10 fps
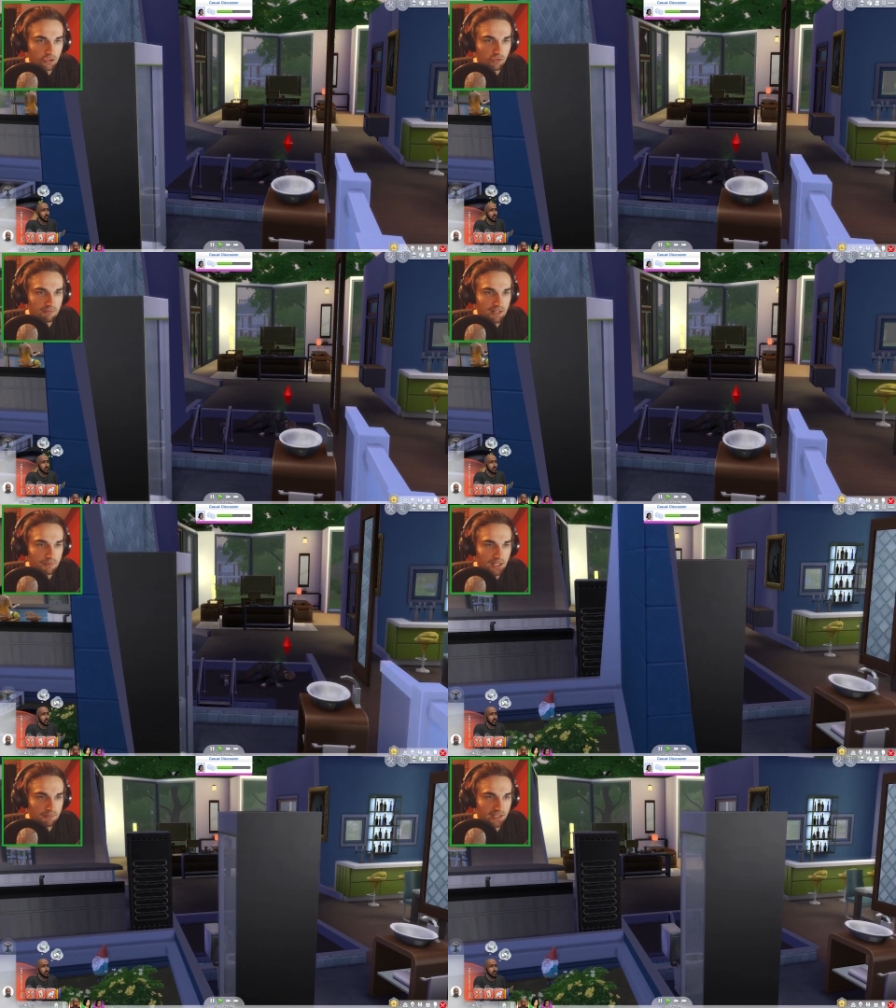think the Grim
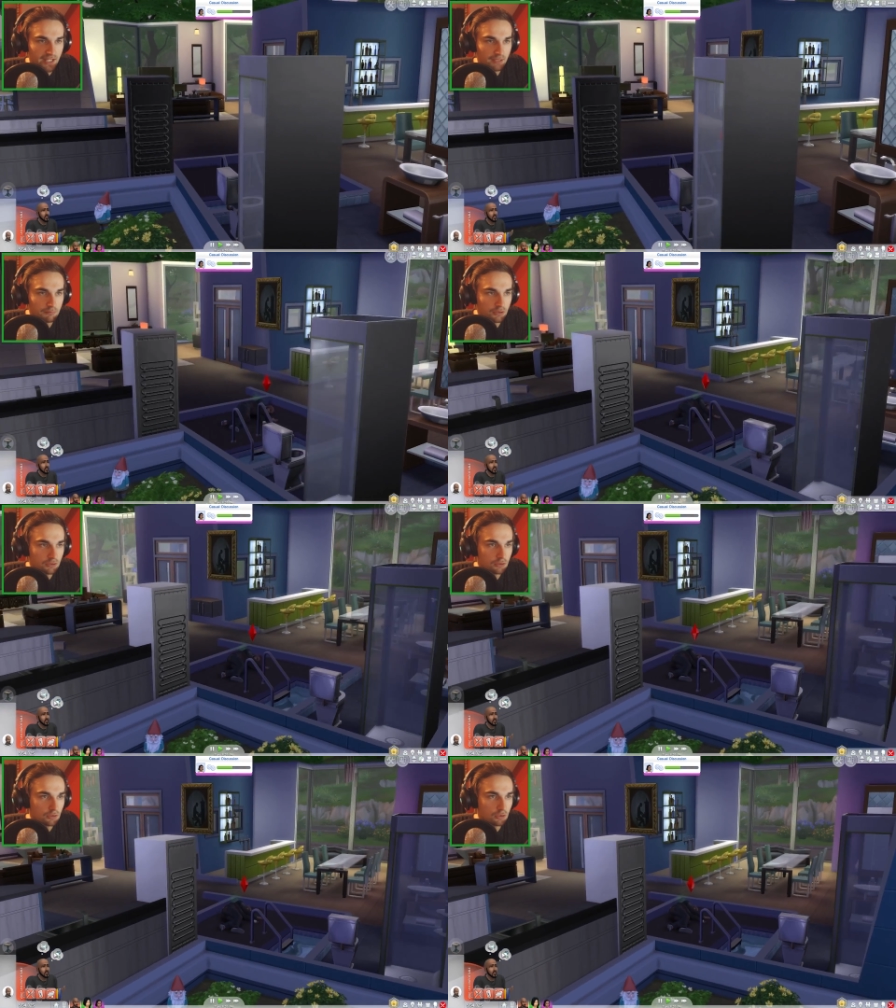Reaper comes to get him.
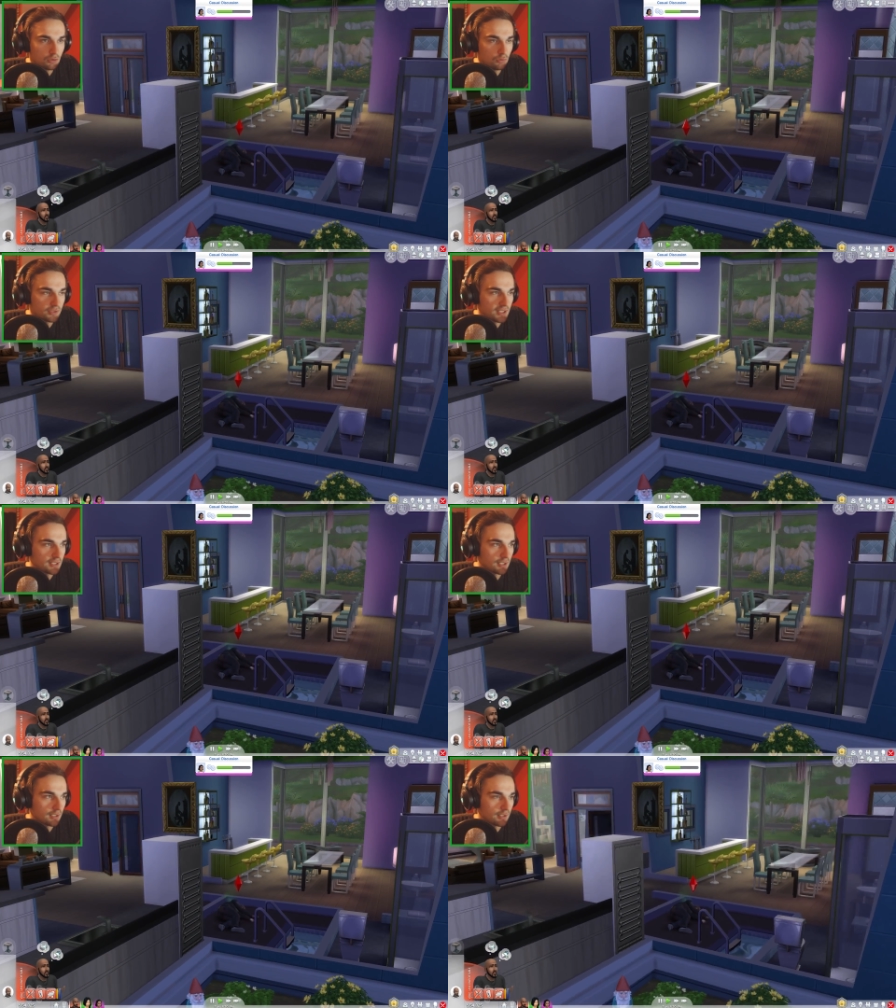Oh
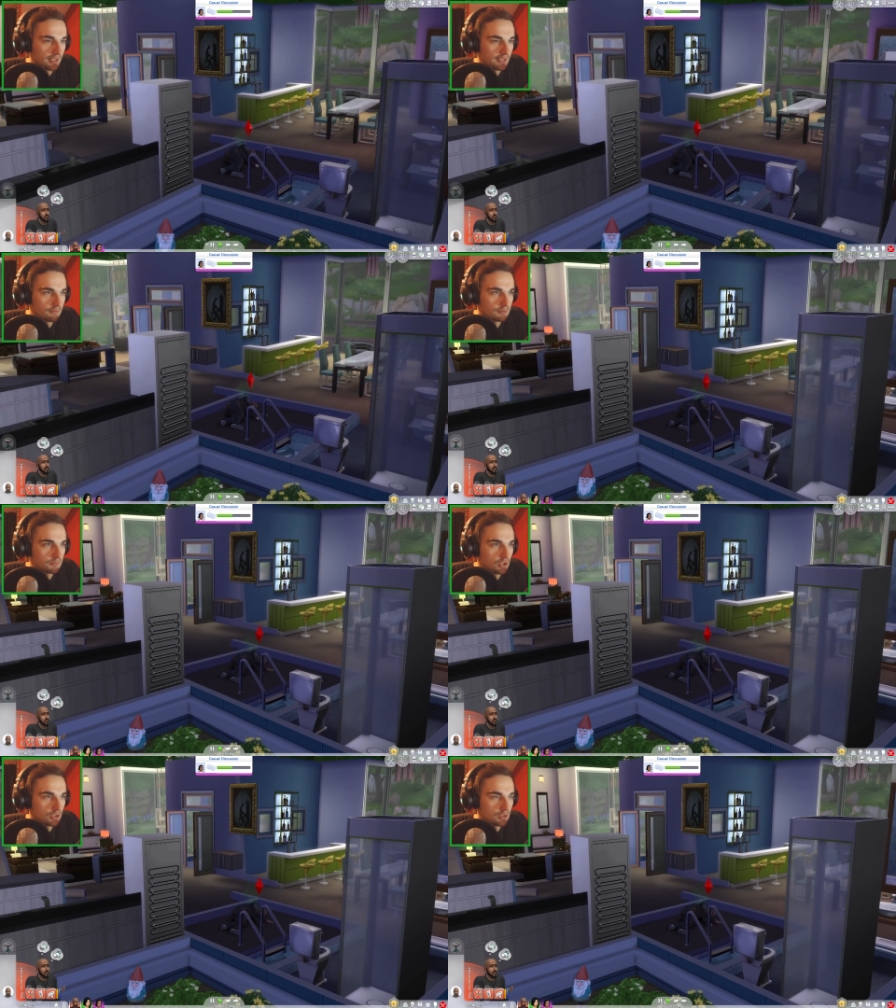dear, I hear
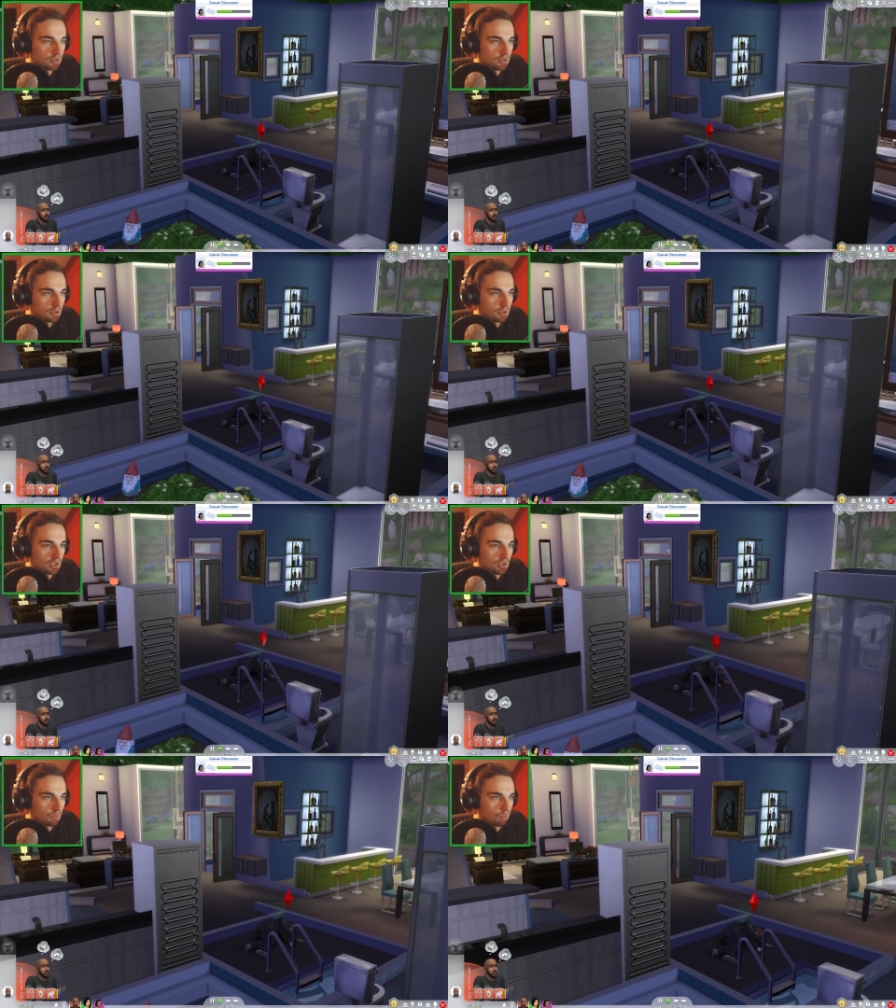him.
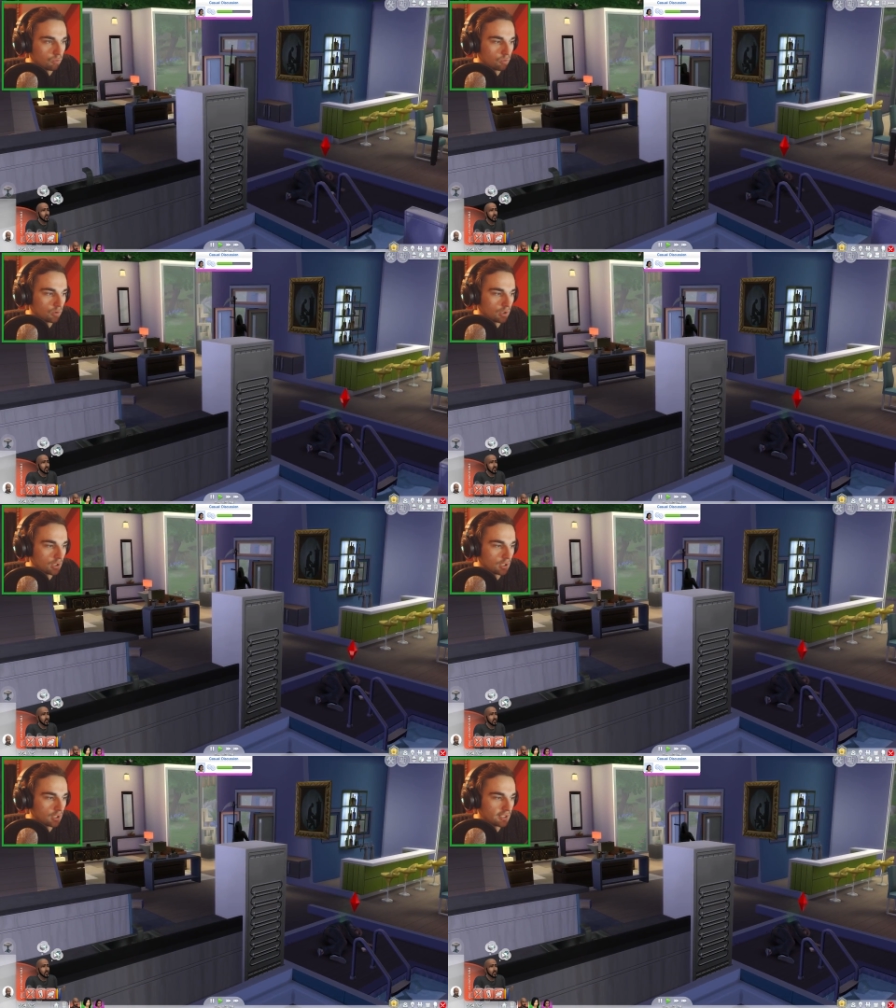
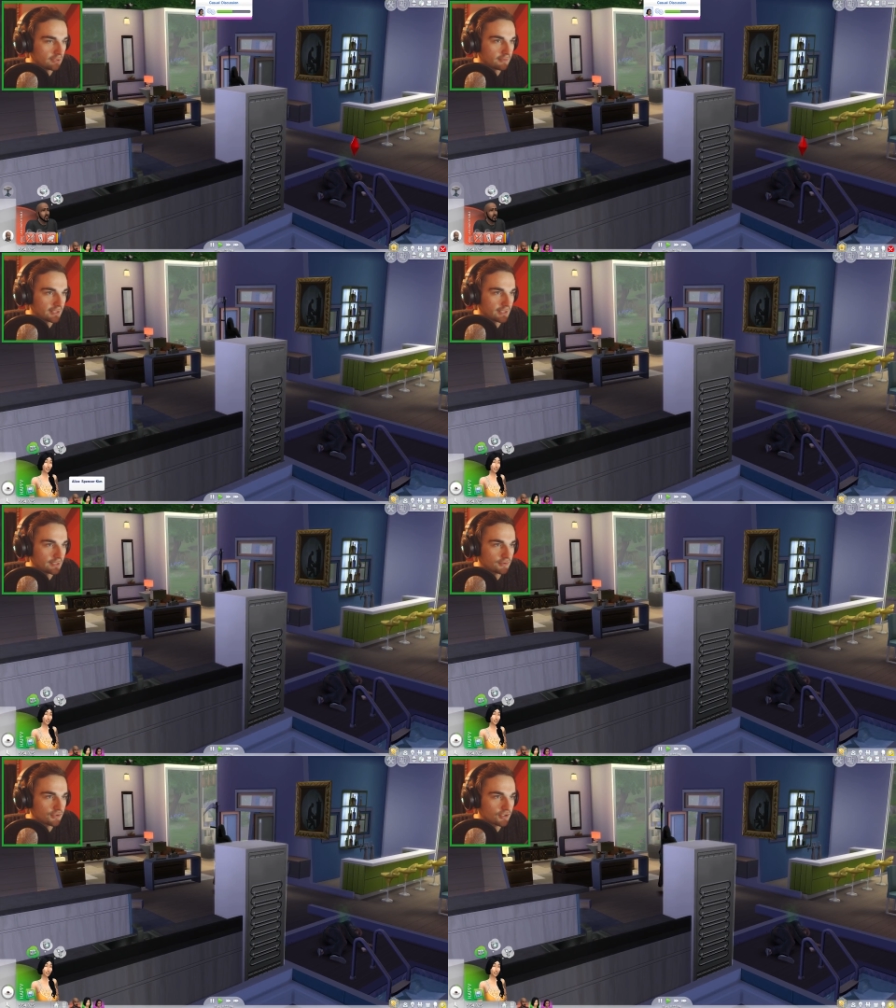Whoa, here he
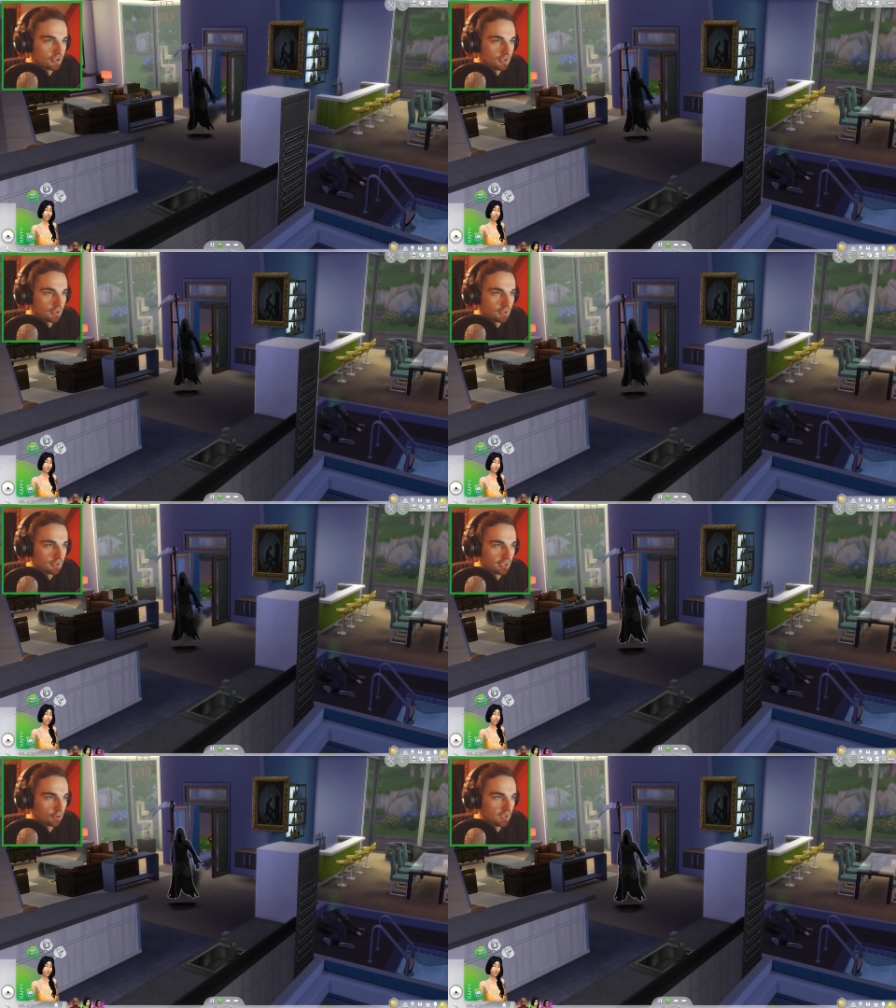is.
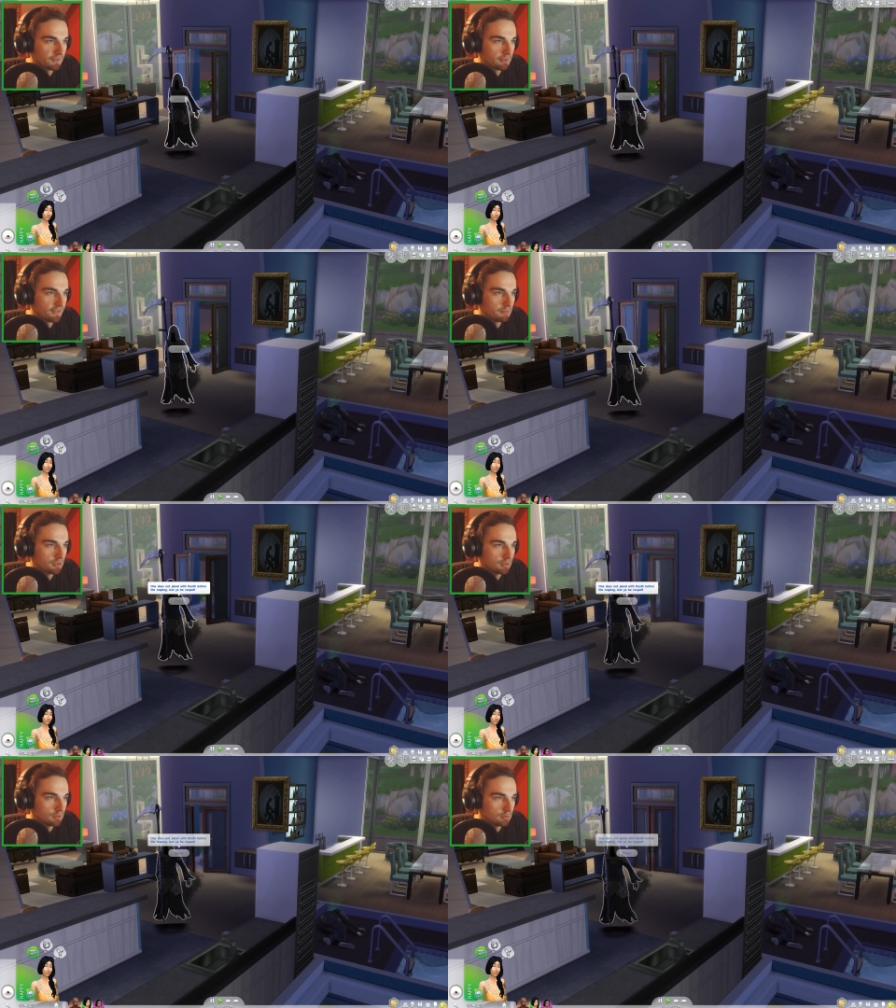Can I do anything with
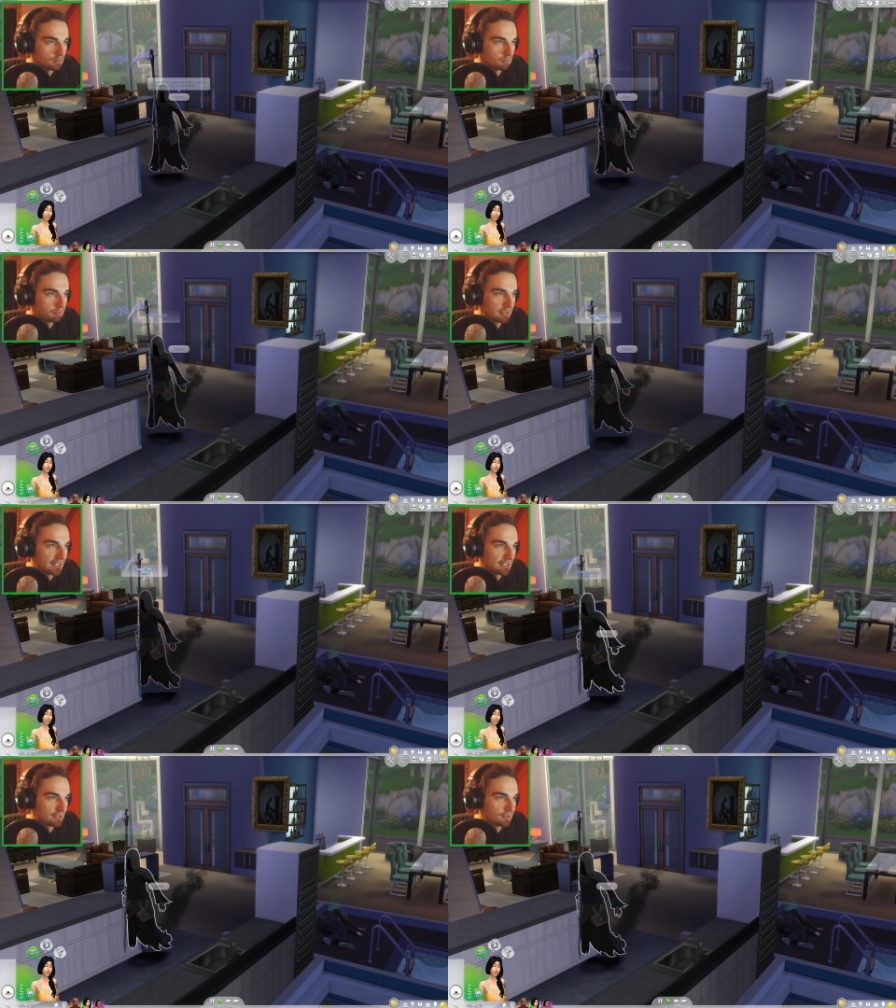him?
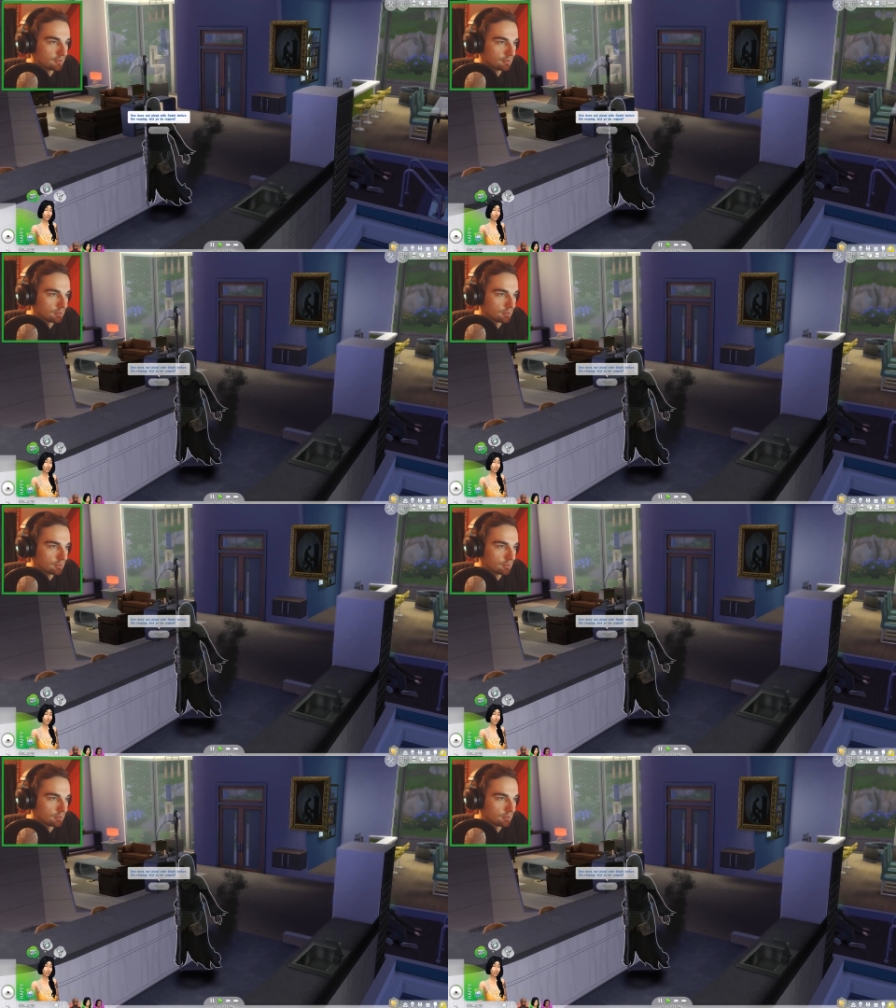Plead.